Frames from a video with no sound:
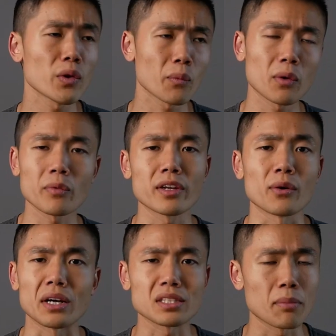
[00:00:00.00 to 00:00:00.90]
in one
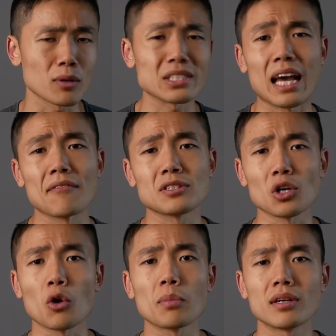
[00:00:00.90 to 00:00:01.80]
window, as opposed to having
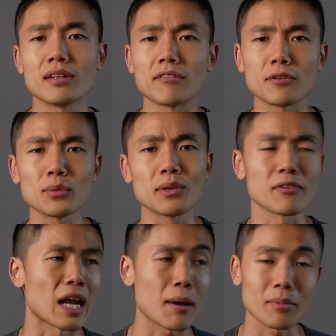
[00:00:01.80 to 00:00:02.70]
to open a few
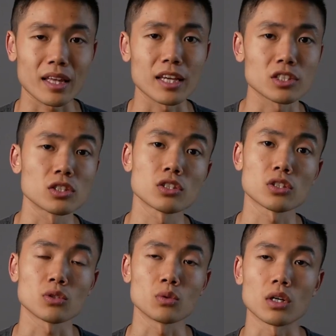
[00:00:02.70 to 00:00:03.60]
different applications
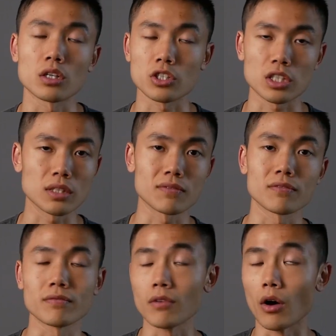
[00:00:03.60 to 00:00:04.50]
to achieve
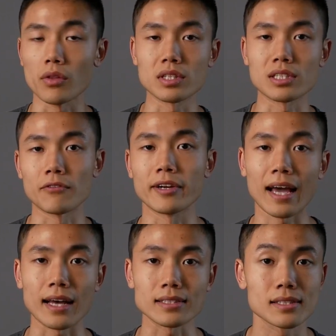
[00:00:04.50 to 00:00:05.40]
all these different
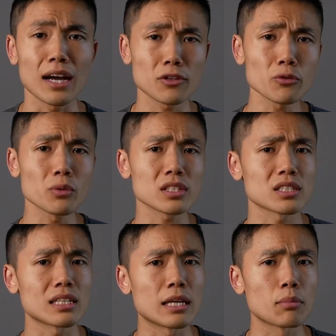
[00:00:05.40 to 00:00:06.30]
tasks. I do wish
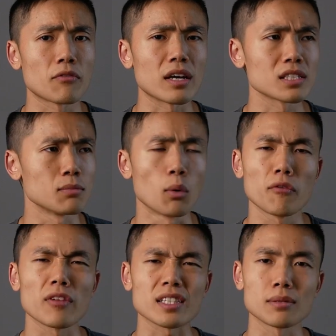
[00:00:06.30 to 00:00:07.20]
that they provided some more
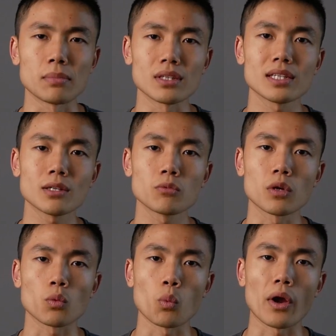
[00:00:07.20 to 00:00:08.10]
flexibility
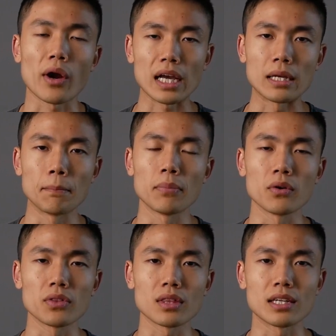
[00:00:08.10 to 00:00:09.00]
with where I can
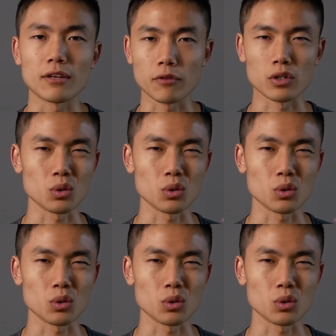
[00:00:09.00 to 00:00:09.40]
put the different